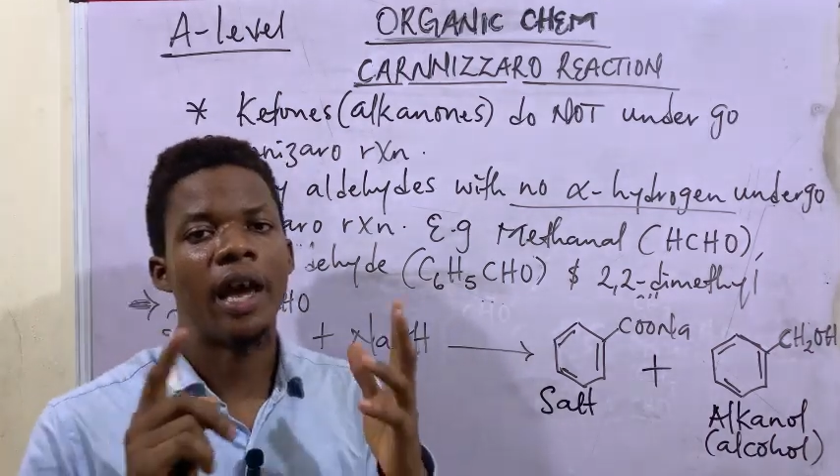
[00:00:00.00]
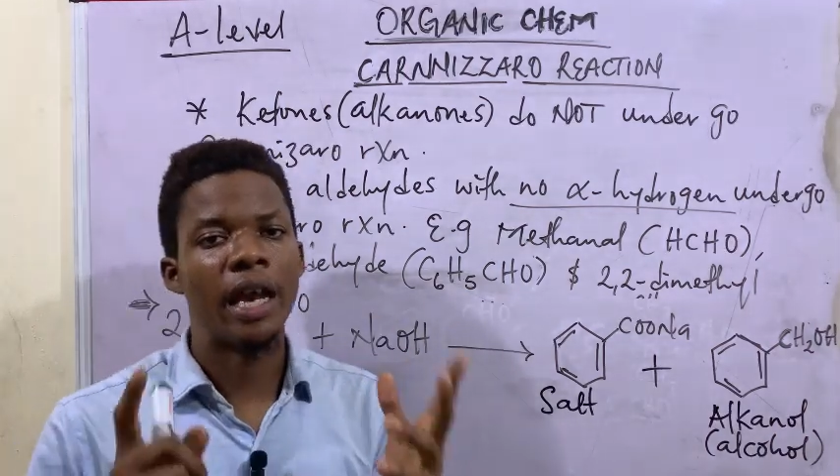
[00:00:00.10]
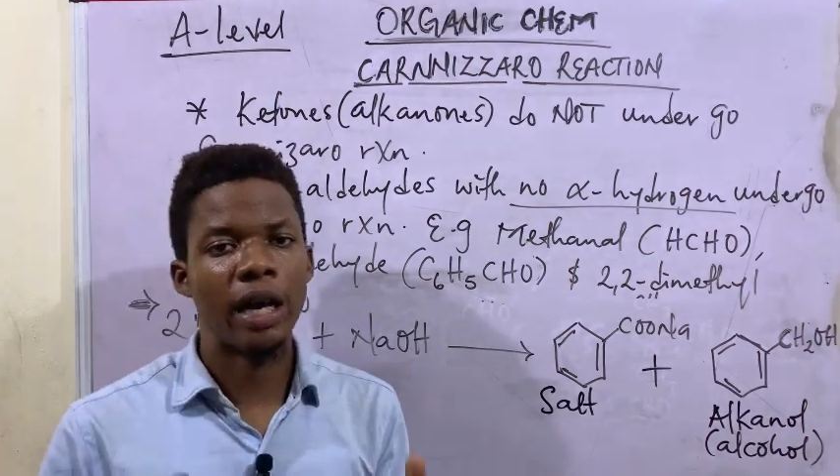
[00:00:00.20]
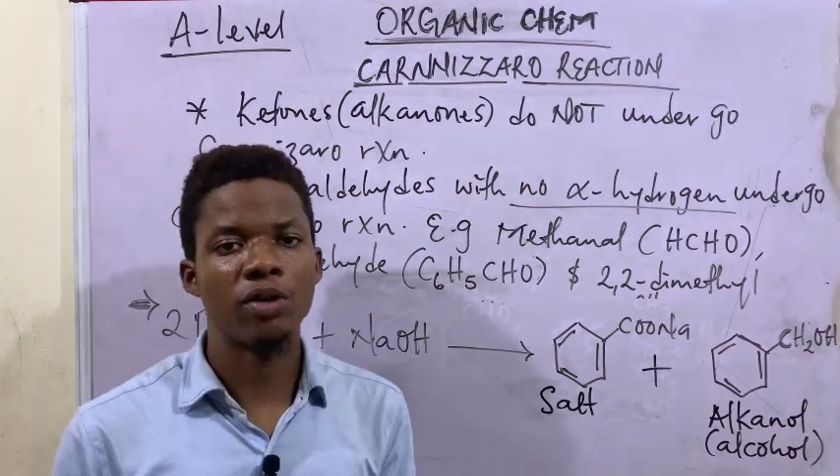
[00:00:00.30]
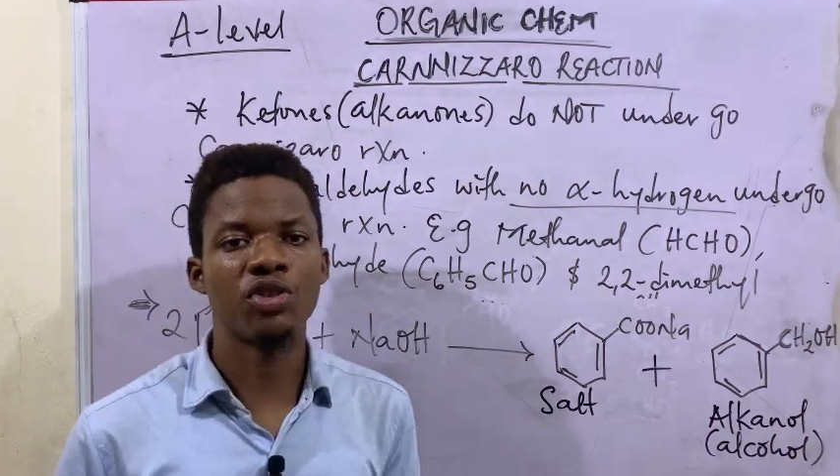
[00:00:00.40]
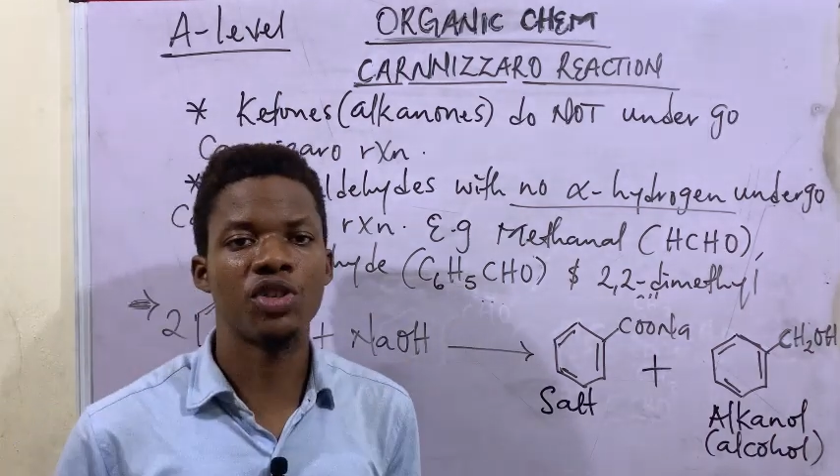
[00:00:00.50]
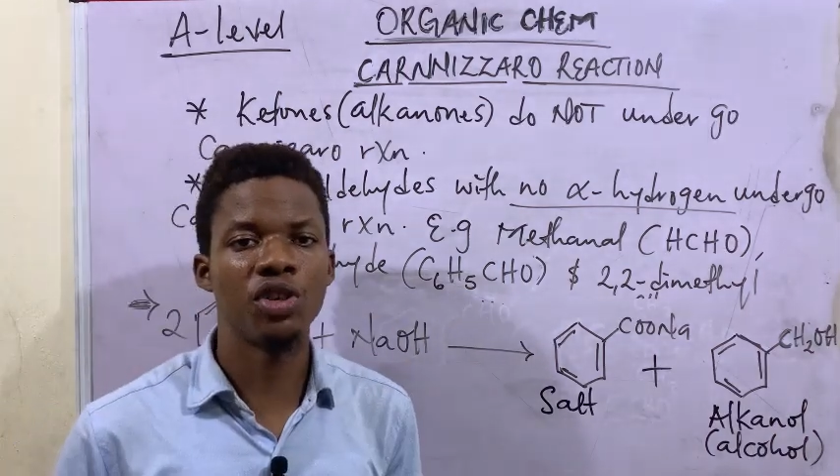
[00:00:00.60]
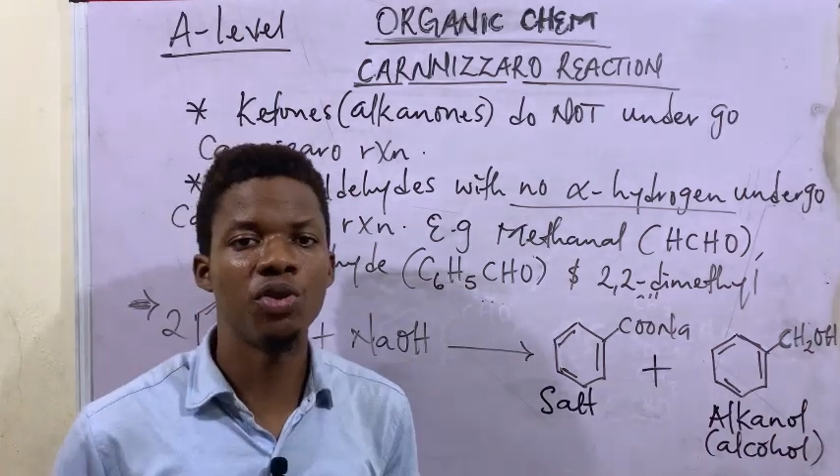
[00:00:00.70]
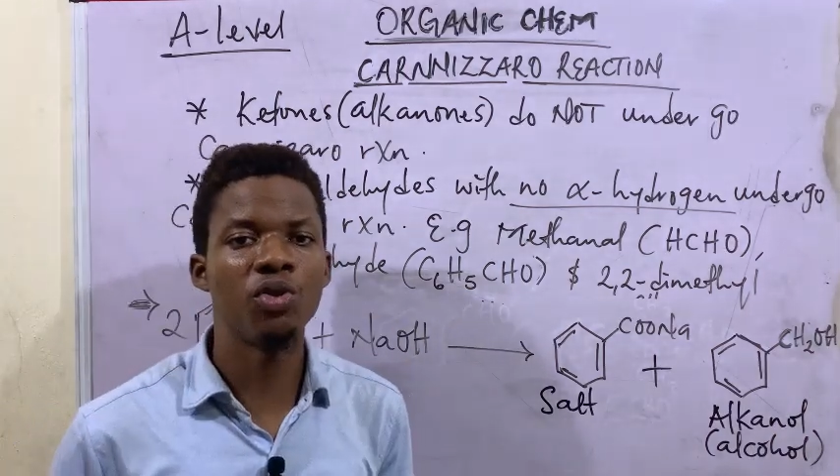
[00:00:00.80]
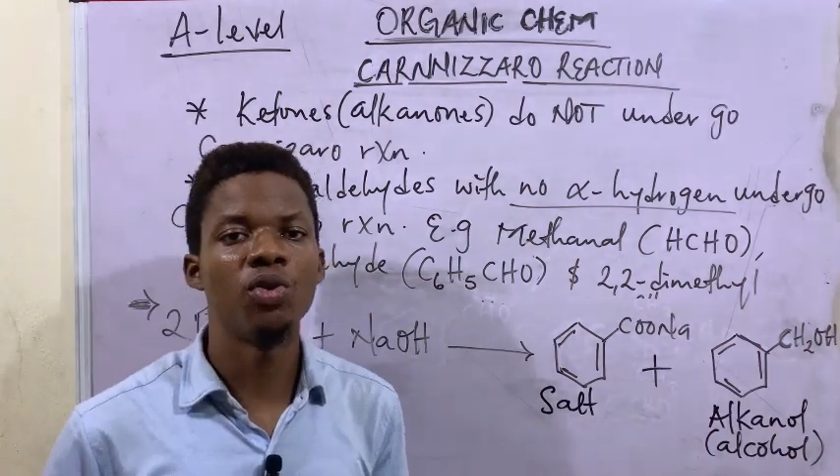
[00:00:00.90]
and I'll
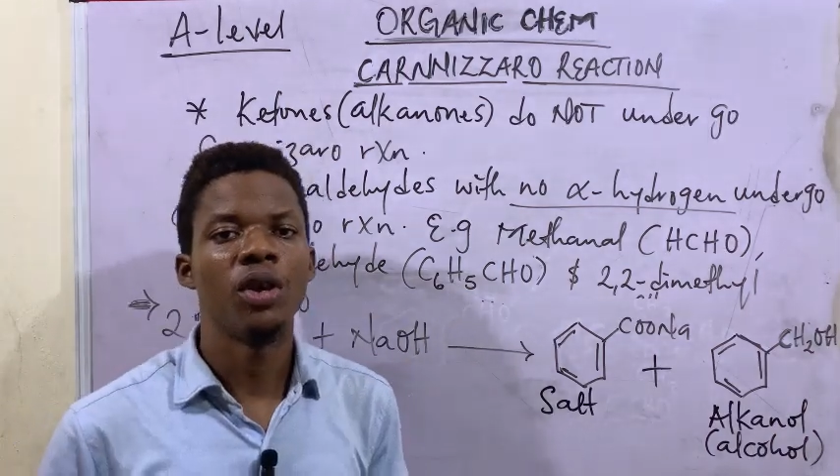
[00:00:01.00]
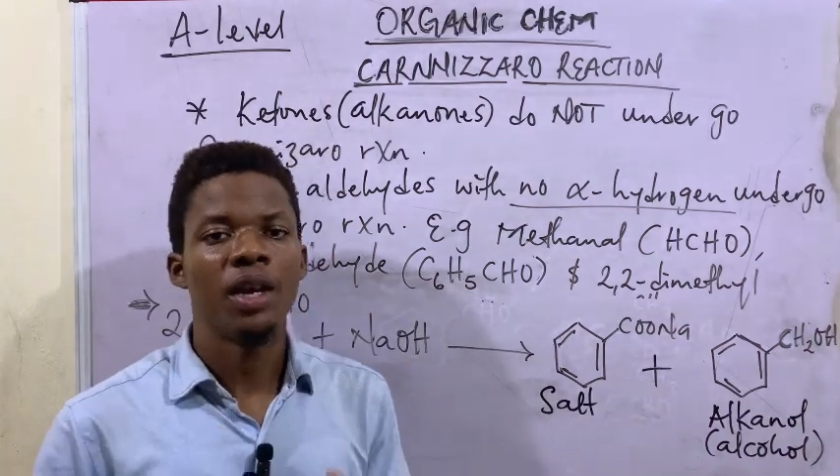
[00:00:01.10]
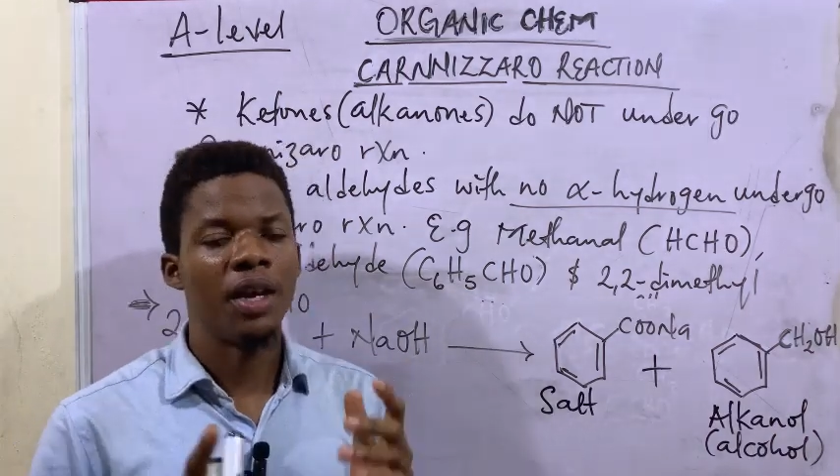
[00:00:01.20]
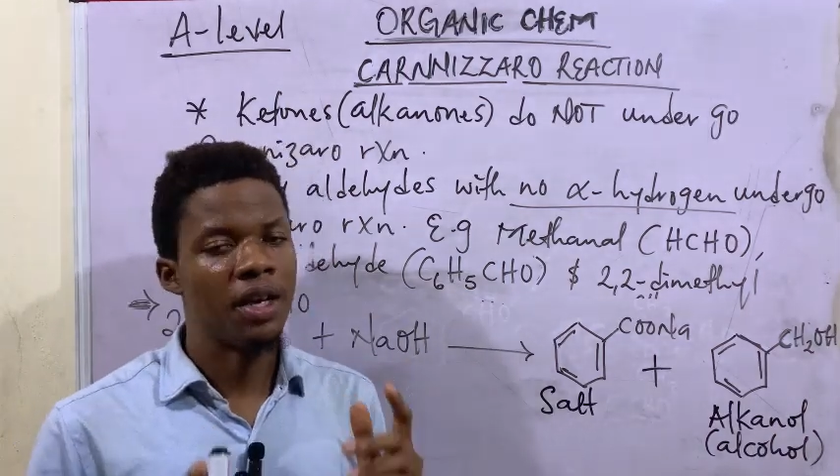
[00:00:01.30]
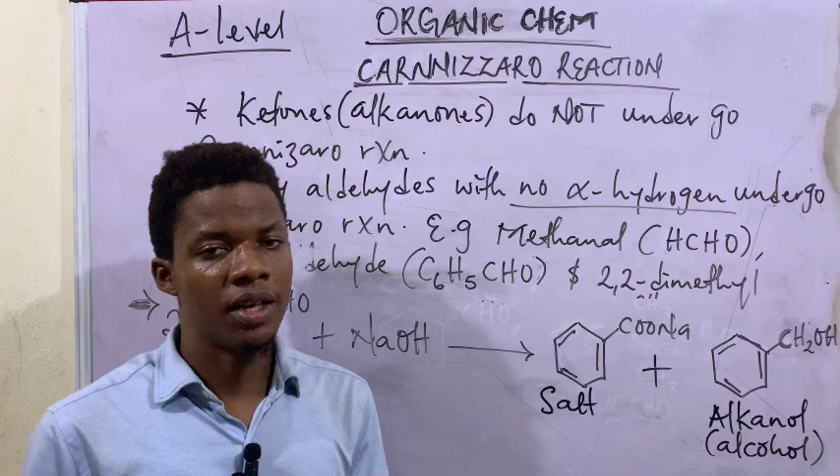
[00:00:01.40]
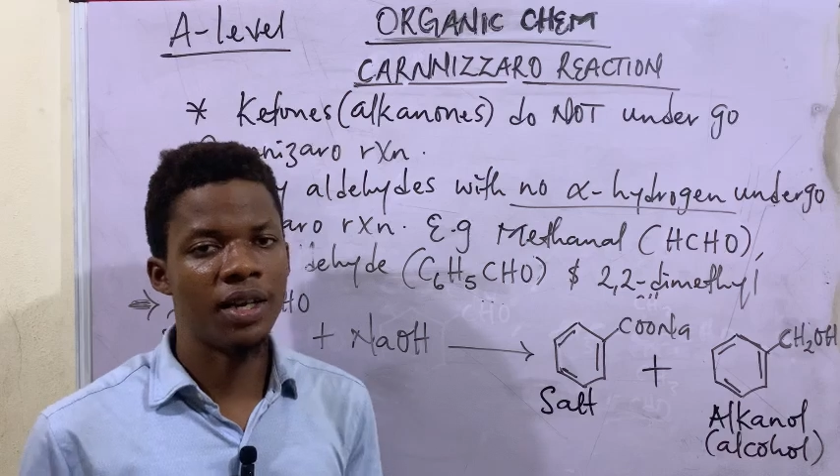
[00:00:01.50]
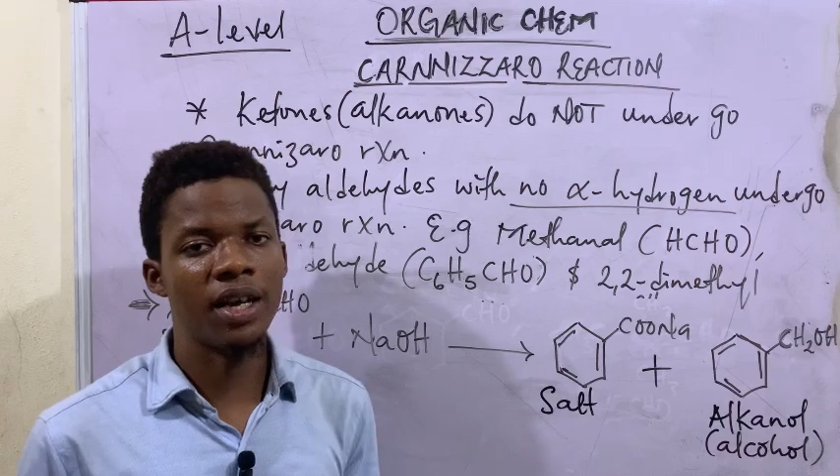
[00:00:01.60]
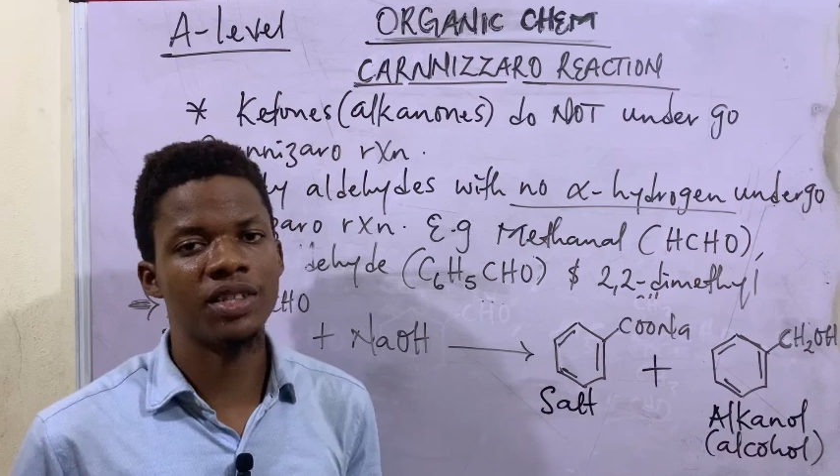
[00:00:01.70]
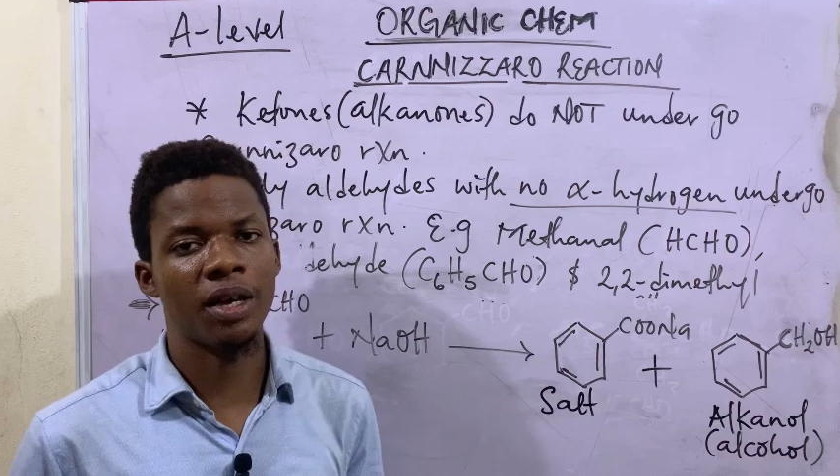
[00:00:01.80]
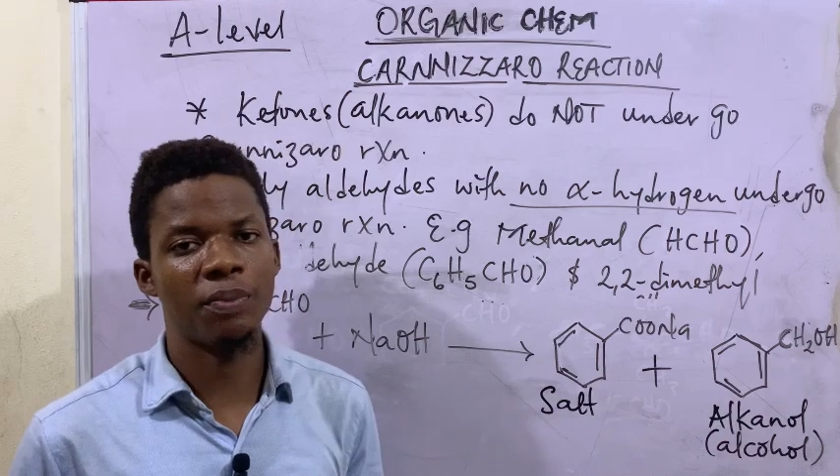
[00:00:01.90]
see you in the
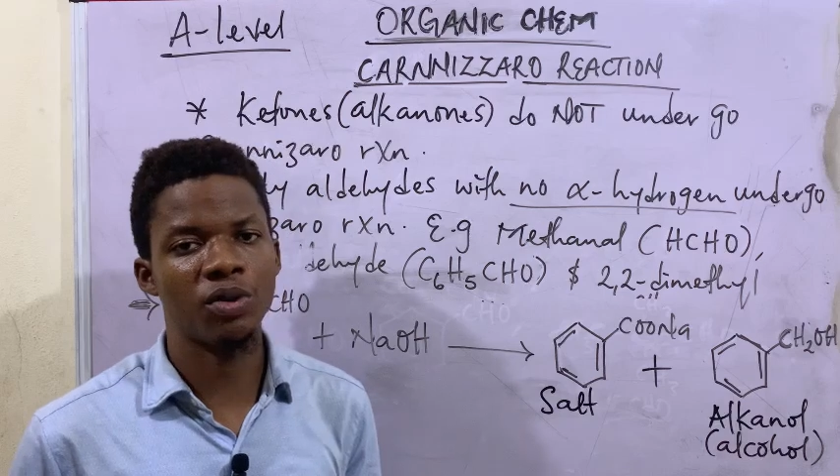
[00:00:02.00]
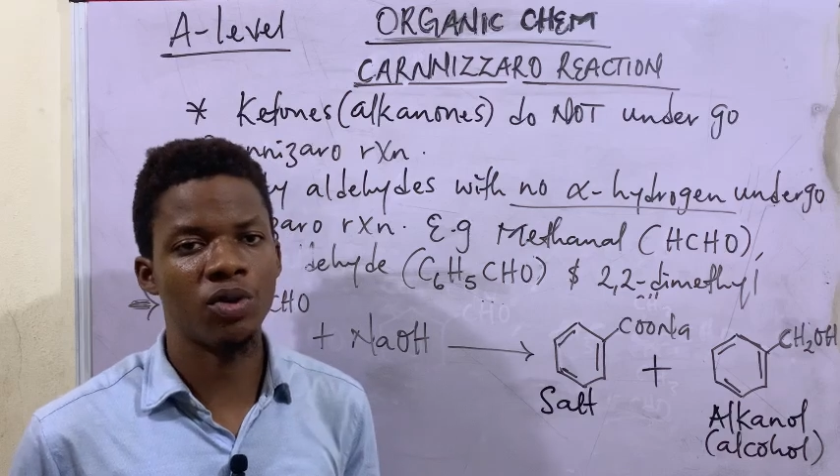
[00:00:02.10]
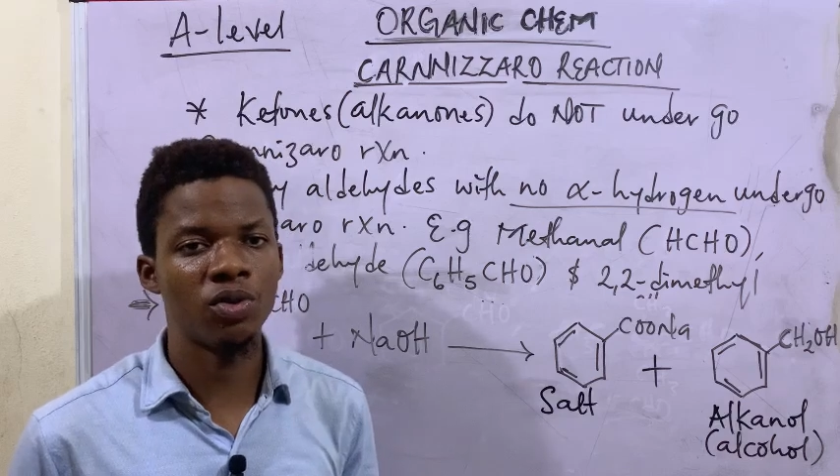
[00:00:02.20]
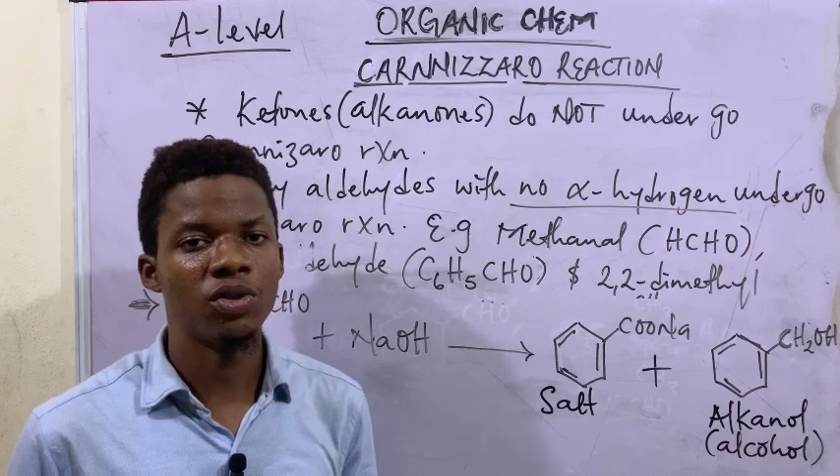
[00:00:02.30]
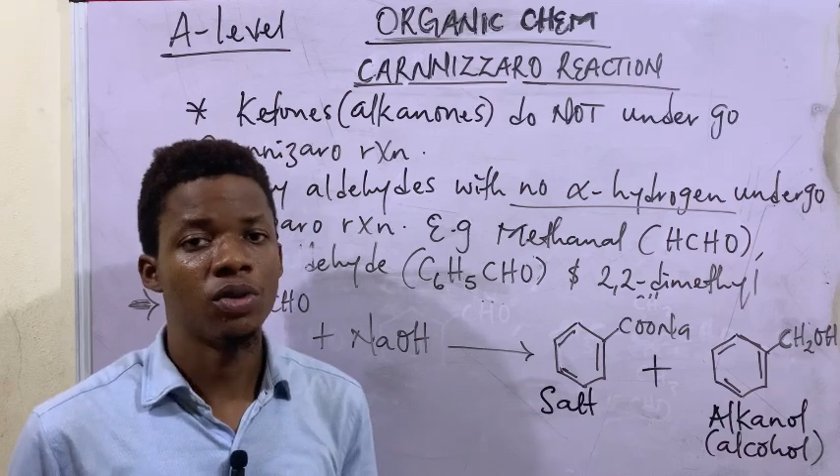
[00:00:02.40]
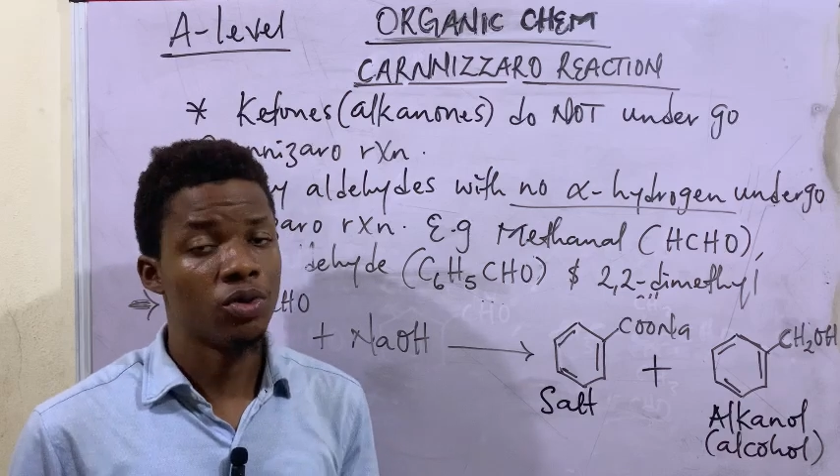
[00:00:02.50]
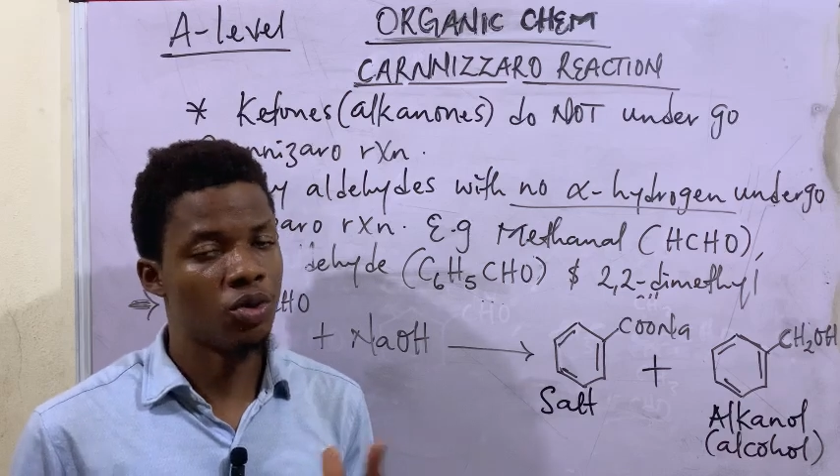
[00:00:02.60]
next episode.